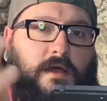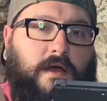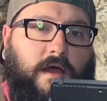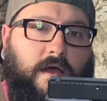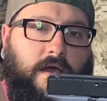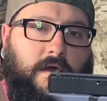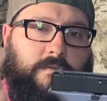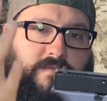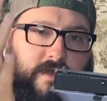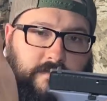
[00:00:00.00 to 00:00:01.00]
I'm
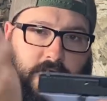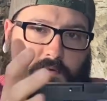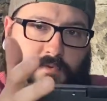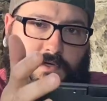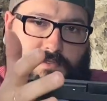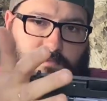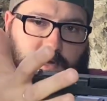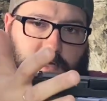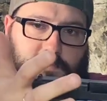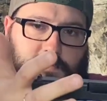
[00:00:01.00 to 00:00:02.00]
definitely going to put some
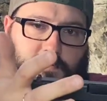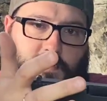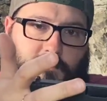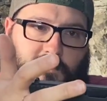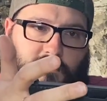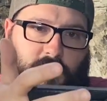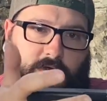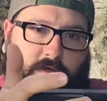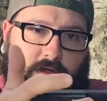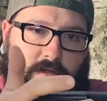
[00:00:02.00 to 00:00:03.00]
rounds through it before
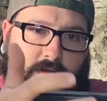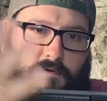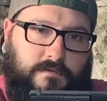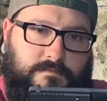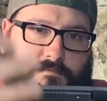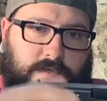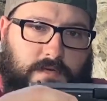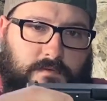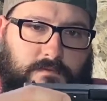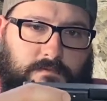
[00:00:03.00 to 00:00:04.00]
the
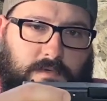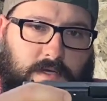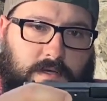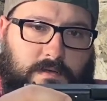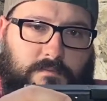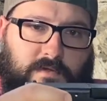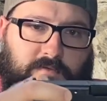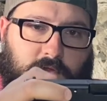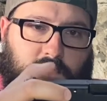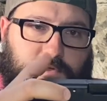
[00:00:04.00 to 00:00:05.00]

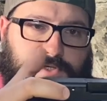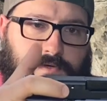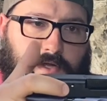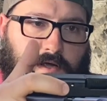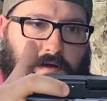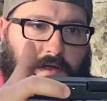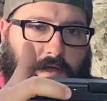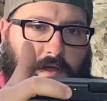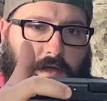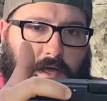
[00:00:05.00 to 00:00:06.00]
little shoot here,
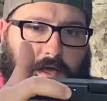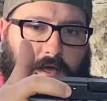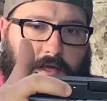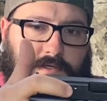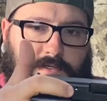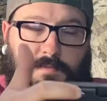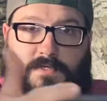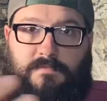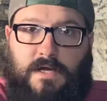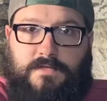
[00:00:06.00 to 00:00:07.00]
and just put
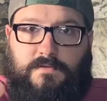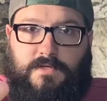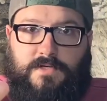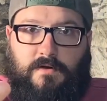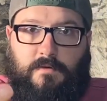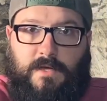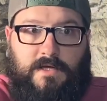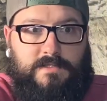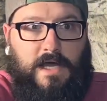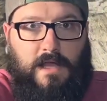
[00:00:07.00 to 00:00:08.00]
some rounds through it in general
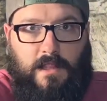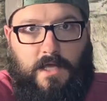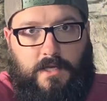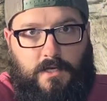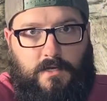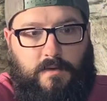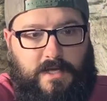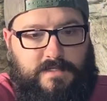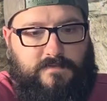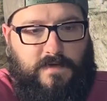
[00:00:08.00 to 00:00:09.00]
because I like to do it.
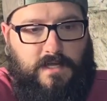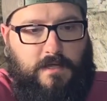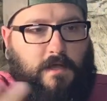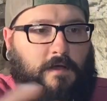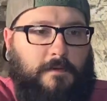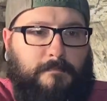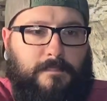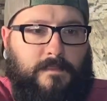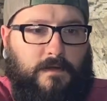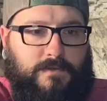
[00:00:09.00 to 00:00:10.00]
It's fun.
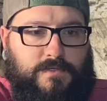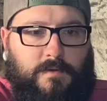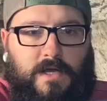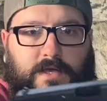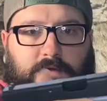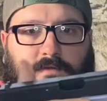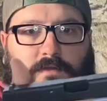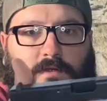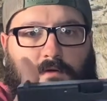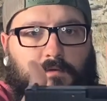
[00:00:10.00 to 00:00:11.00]
Don't do what I used to
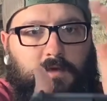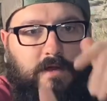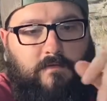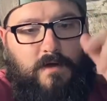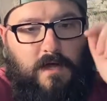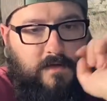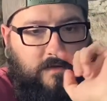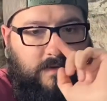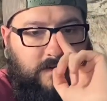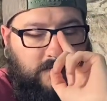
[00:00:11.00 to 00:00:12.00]
do. Whenever
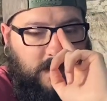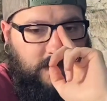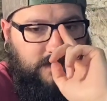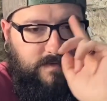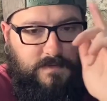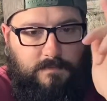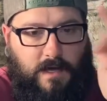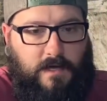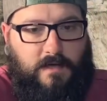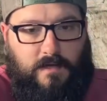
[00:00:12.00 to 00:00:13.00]
I used to
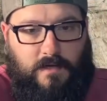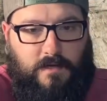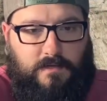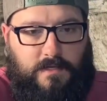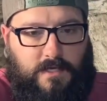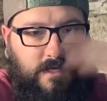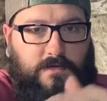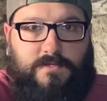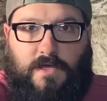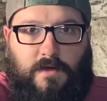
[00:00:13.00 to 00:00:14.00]
buy a gun
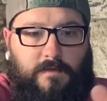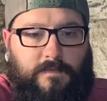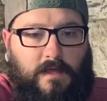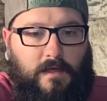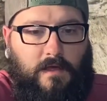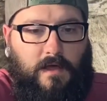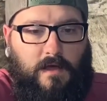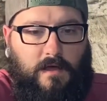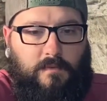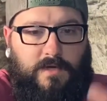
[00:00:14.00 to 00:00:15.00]
years ago,
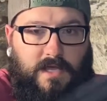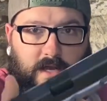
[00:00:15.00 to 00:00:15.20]
I would get